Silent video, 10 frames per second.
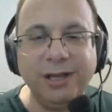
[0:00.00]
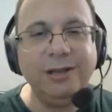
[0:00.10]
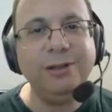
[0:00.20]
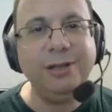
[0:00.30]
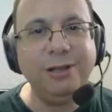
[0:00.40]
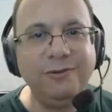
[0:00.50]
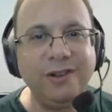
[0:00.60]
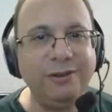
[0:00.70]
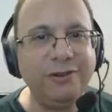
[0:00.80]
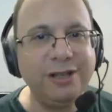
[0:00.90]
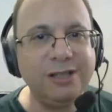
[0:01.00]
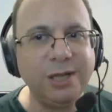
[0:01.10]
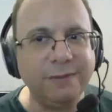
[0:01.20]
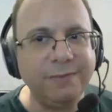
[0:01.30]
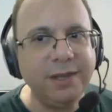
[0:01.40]
You'll need to verify as
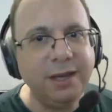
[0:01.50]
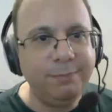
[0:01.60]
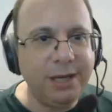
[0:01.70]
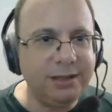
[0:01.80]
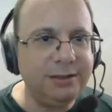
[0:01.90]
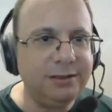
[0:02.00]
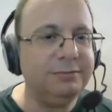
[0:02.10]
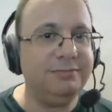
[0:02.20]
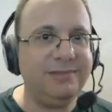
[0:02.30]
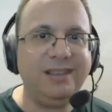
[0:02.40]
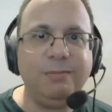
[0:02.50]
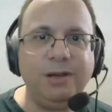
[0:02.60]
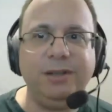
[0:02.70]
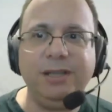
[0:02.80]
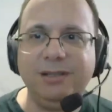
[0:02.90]
well. But think
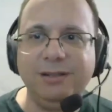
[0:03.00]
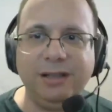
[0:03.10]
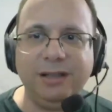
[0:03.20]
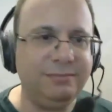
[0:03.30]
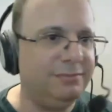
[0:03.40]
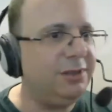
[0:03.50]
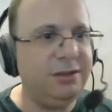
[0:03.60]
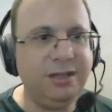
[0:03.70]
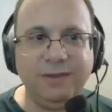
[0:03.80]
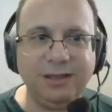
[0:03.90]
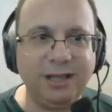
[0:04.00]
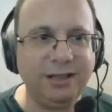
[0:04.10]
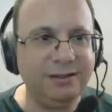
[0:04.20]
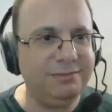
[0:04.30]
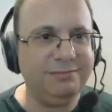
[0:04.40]
about this, like you give it like
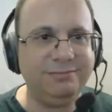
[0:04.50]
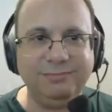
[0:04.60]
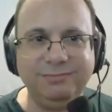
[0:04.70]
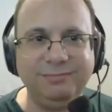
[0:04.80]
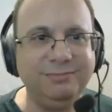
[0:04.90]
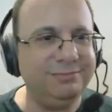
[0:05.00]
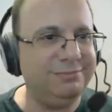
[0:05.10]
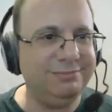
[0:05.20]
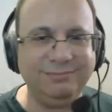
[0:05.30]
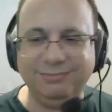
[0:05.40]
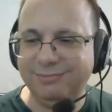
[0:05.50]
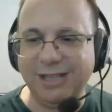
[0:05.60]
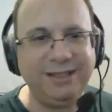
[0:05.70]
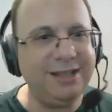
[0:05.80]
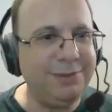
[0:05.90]

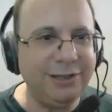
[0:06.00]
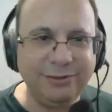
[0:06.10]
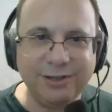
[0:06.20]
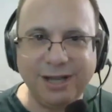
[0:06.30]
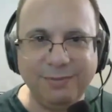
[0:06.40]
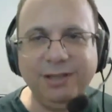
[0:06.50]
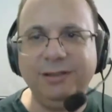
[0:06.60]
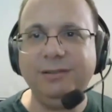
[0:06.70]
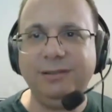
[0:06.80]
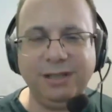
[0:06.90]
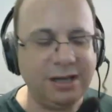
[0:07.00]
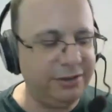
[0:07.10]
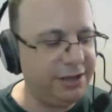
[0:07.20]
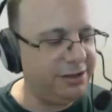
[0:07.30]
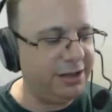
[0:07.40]
a template or something, in
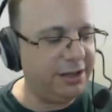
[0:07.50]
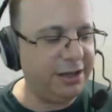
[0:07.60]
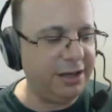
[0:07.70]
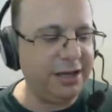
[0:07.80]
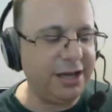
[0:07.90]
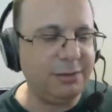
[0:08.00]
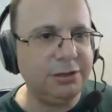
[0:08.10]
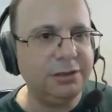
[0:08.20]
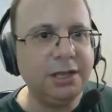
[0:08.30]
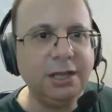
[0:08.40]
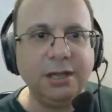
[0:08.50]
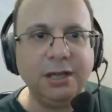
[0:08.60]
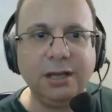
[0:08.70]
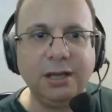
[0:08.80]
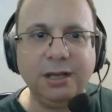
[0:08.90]
our case, a YAML
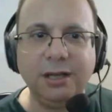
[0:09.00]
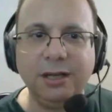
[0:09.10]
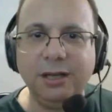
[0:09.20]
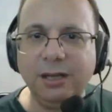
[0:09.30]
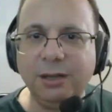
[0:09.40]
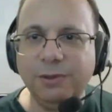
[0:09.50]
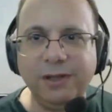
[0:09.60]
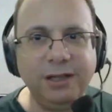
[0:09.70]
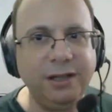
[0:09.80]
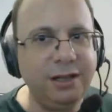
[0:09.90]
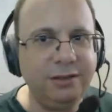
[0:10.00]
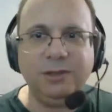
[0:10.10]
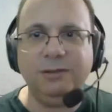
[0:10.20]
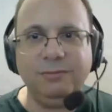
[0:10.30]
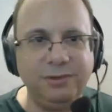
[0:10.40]
file, it
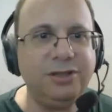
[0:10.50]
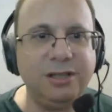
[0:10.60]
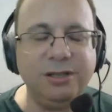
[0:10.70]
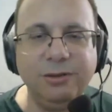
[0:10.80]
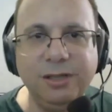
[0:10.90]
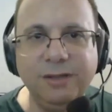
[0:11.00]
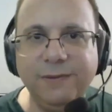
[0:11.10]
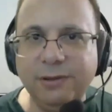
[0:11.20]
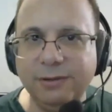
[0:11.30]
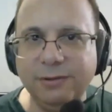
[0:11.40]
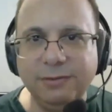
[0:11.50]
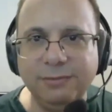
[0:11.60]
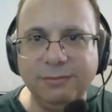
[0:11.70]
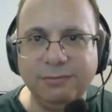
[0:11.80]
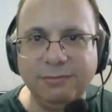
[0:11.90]
will just do this for you.
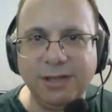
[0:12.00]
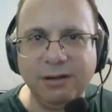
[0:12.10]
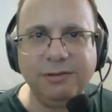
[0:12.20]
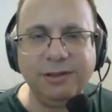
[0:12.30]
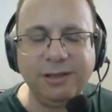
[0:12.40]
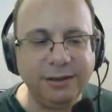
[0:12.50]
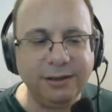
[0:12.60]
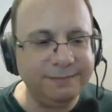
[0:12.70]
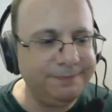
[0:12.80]
How cool is that?